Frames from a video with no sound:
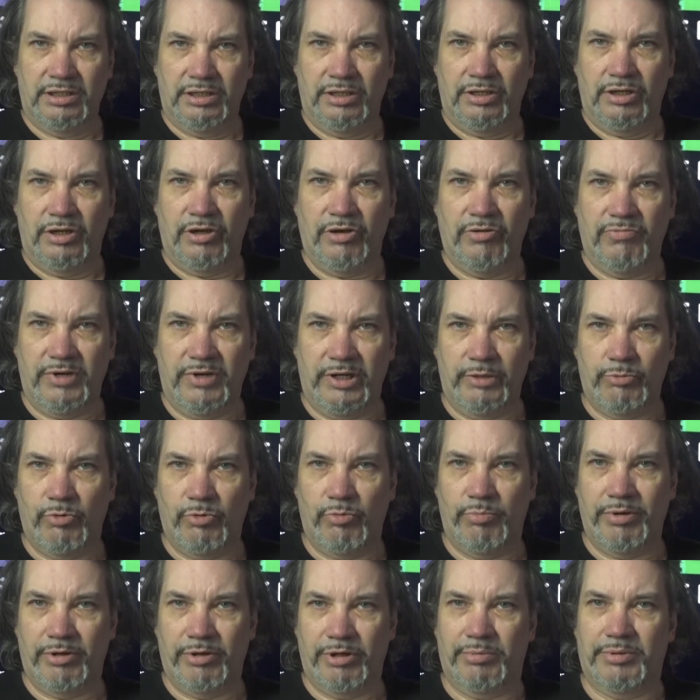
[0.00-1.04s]
Hopefully we'll
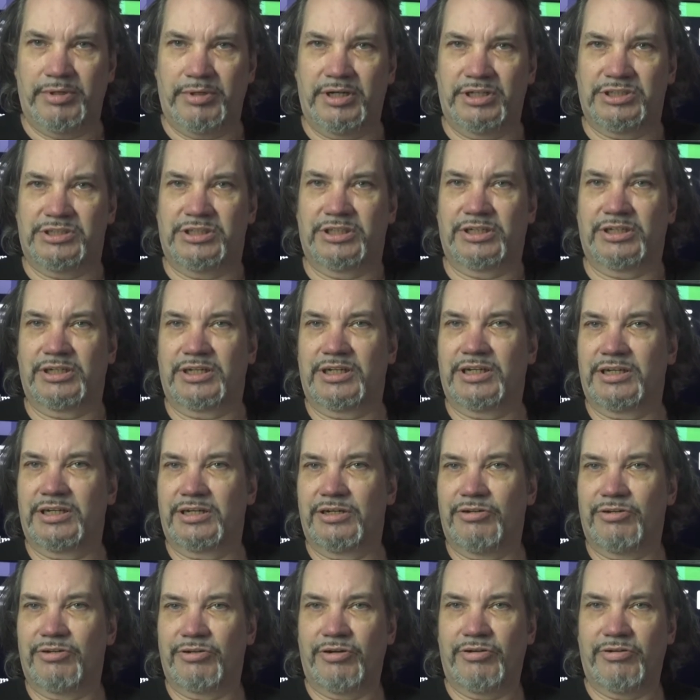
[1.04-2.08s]
build up a nice little
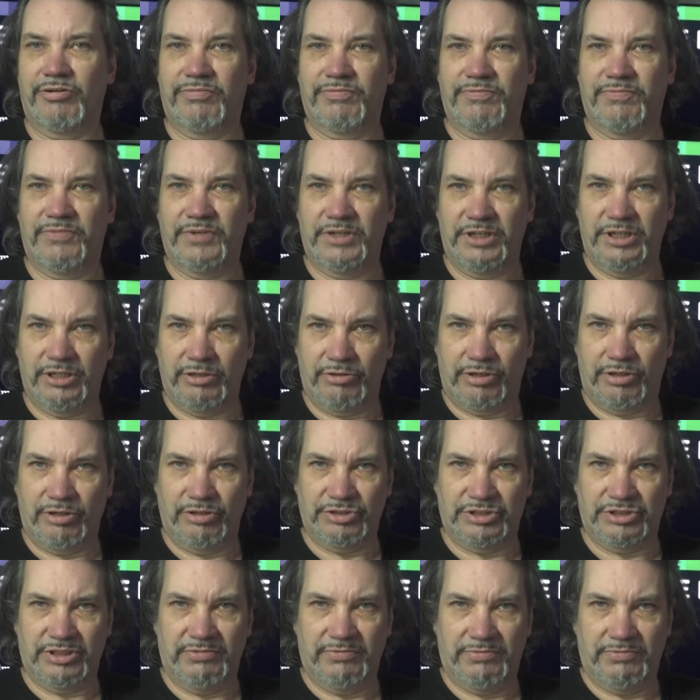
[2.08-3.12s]
catalogue of video
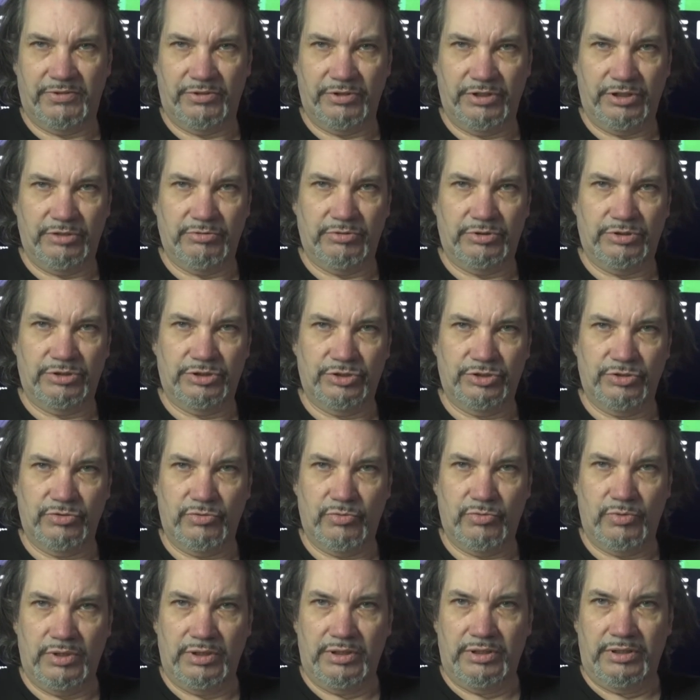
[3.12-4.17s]
content for you
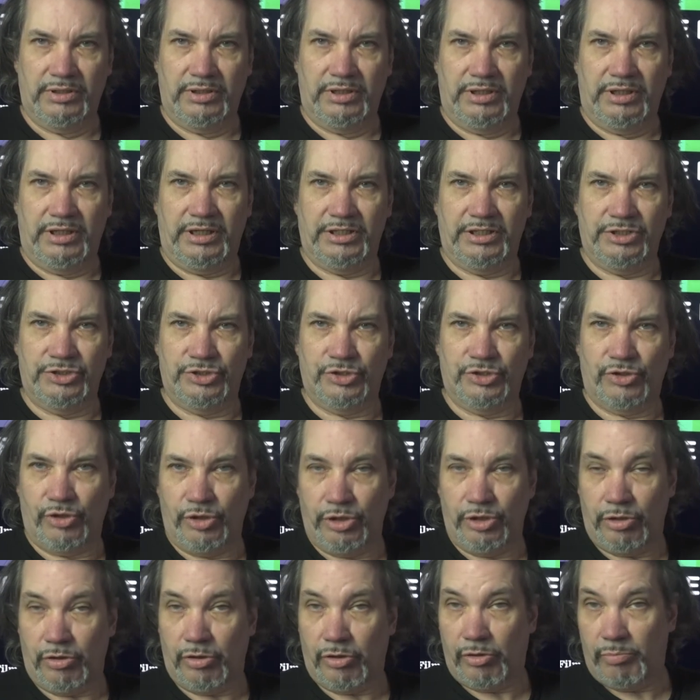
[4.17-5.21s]
to enjoy
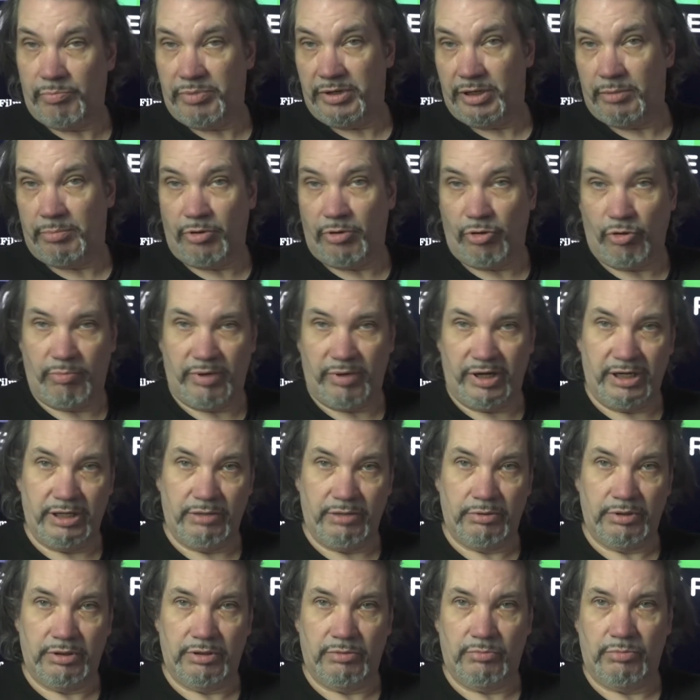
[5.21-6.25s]
or be appalled by, you
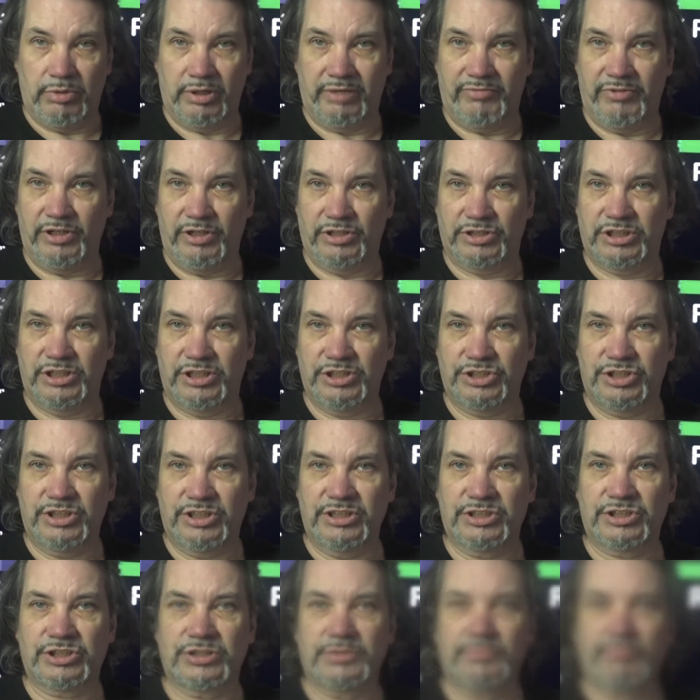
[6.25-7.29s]
know, whatever your taste is.